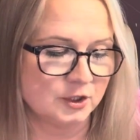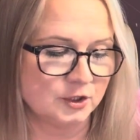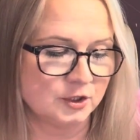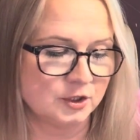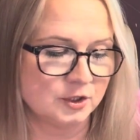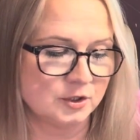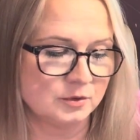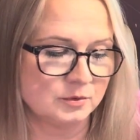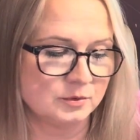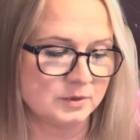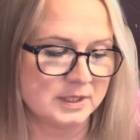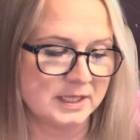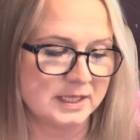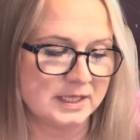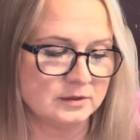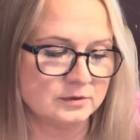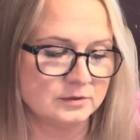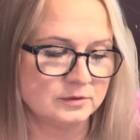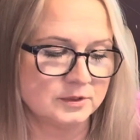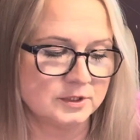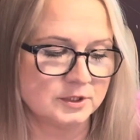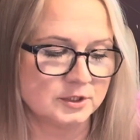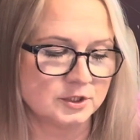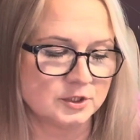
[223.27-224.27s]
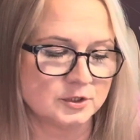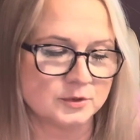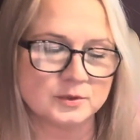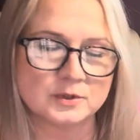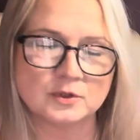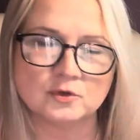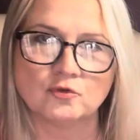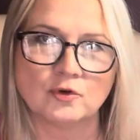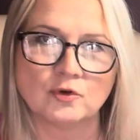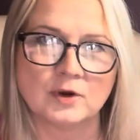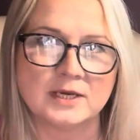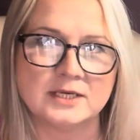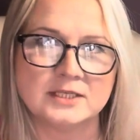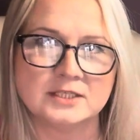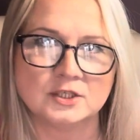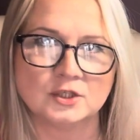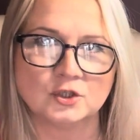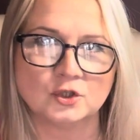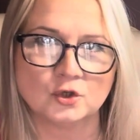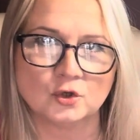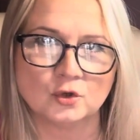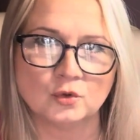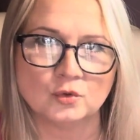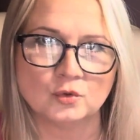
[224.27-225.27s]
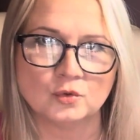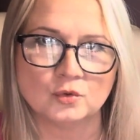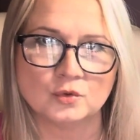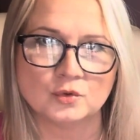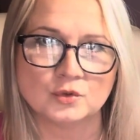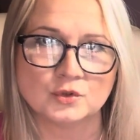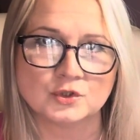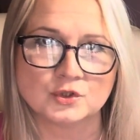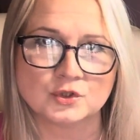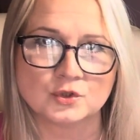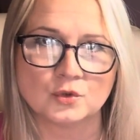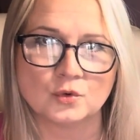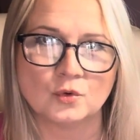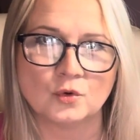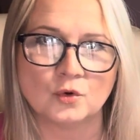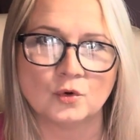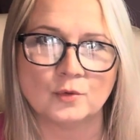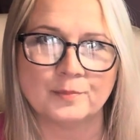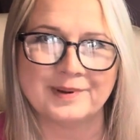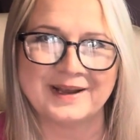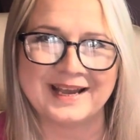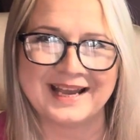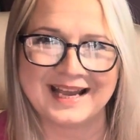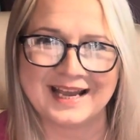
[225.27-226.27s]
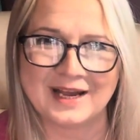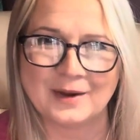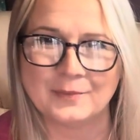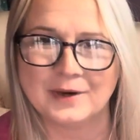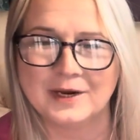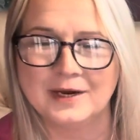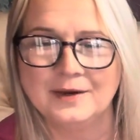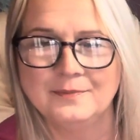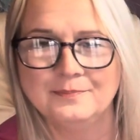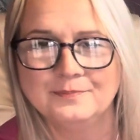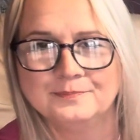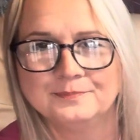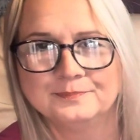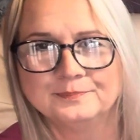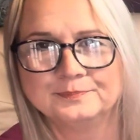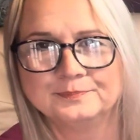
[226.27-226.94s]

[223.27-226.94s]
You yield to a greater cause or power.